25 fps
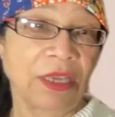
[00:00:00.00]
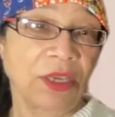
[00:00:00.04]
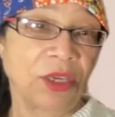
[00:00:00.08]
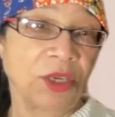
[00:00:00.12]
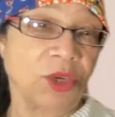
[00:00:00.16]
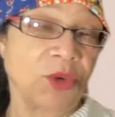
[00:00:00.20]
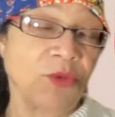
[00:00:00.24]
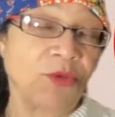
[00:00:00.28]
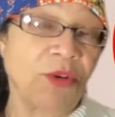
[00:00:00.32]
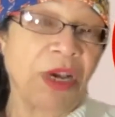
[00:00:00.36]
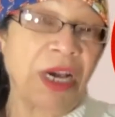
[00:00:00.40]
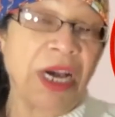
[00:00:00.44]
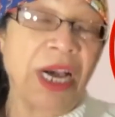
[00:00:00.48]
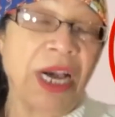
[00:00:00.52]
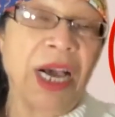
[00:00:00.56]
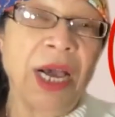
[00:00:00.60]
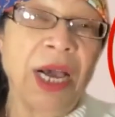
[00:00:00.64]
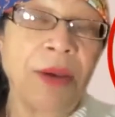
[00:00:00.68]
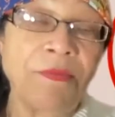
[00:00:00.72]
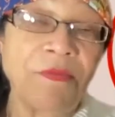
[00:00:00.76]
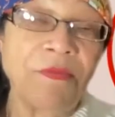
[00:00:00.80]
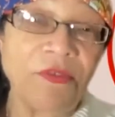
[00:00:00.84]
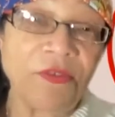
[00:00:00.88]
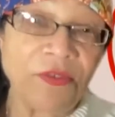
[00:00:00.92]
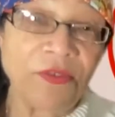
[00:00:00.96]
you
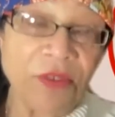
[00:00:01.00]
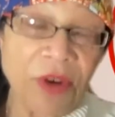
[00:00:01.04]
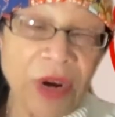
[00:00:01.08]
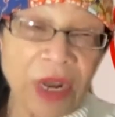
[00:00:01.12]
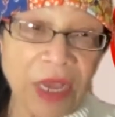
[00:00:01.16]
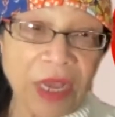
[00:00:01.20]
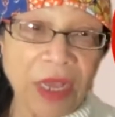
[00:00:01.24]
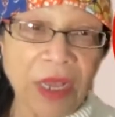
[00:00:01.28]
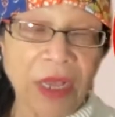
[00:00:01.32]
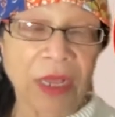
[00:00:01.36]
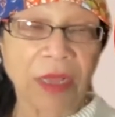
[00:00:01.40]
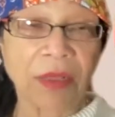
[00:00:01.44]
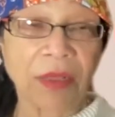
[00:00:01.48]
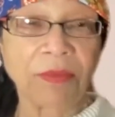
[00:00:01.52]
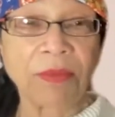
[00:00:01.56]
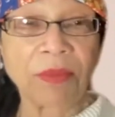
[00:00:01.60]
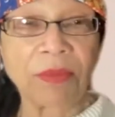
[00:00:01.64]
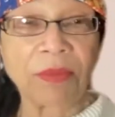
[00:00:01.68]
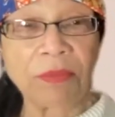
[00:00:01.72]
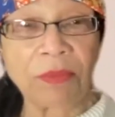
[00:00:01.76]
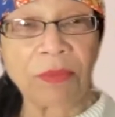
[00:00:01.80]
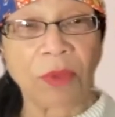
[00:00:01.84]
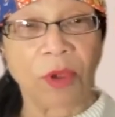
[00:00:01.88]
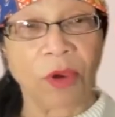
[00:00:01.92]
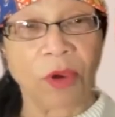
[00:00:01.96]
come
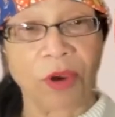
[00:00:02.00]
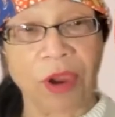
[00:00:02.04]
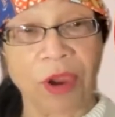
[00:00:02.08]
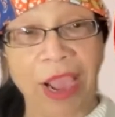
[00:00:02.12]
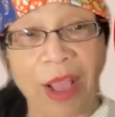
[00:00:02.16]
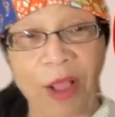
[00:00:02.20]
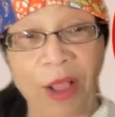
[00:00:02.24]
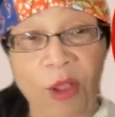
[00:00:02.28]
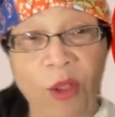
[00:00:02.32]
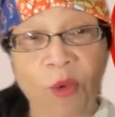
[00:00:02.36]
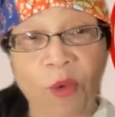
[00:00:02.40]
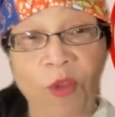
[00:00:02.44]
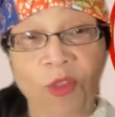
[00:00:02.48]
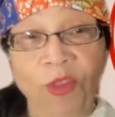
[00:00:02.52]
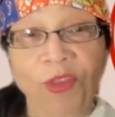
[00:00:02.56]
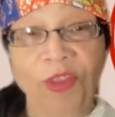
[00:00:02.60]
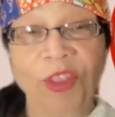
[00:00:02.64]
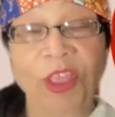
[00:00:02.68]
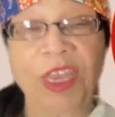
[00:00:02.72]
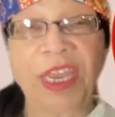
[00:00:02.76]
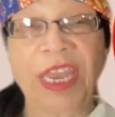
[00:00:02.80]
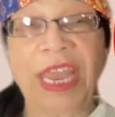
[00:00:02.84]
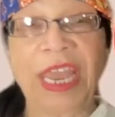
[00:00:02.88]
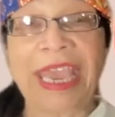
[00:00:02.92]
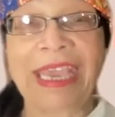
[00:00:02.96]
from or
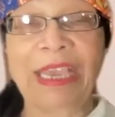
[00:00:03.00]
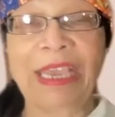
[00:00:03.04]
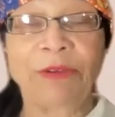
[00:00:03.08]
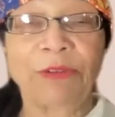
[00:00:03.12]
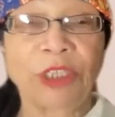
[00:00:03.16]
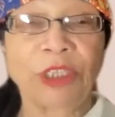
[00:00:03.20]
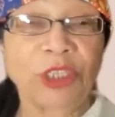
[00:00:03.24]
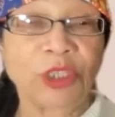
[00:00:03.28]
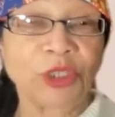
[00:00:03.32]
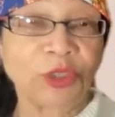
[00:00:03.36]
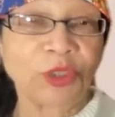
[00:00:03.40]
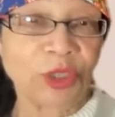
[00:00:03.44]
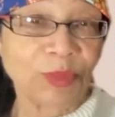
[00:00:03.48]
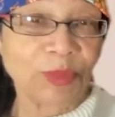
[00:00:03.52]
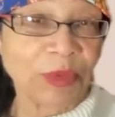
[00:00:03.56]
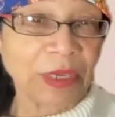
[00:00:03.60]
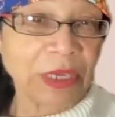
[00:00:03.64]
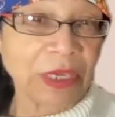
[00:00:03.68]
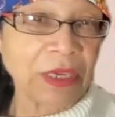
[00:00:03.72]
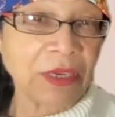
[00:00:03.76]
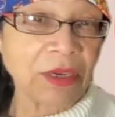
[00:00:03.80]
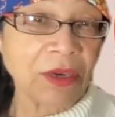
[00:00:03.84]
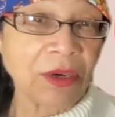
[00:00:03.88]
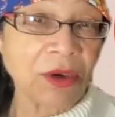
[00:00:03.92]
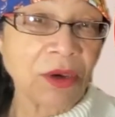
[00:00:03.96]
the language you
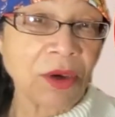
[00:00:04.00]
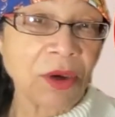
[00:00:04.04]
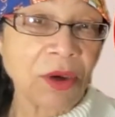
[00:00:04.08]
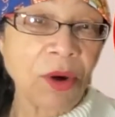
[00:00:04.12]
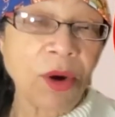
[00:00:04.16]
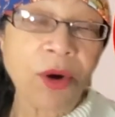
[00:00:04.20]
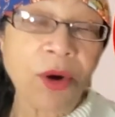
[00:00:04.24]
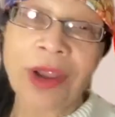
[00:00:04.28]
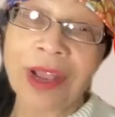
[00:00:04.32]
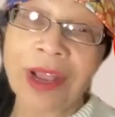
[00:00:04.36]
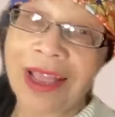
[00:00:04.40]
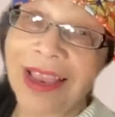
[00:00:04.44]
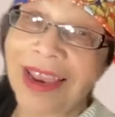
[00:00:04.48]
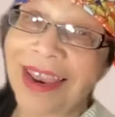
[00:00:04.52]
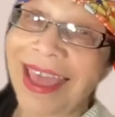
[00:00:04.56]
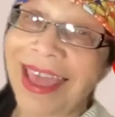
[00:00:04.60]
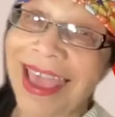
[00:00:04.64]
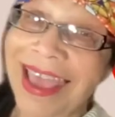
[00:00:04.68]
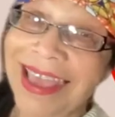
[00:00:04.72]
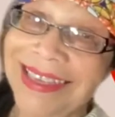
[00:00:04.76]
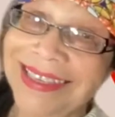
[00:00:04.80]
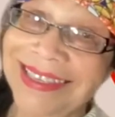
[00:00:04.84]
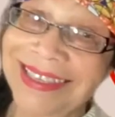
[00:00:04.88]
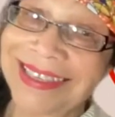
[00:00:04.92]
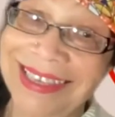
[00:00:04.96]
speak, or
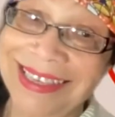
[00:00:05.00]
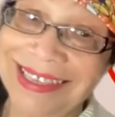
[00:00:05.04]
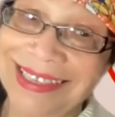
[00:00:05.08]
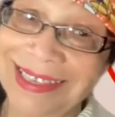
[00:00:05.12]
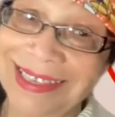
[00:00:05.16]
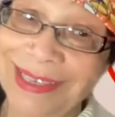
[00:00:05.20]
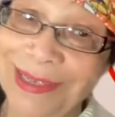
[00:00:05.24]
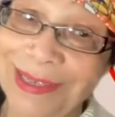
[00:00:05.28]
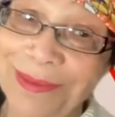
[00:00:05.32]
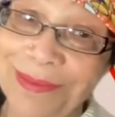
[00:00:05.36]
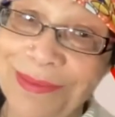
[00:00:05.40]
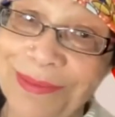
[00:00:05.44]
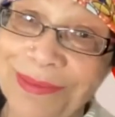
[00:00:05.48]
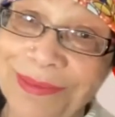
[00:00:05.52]
classism,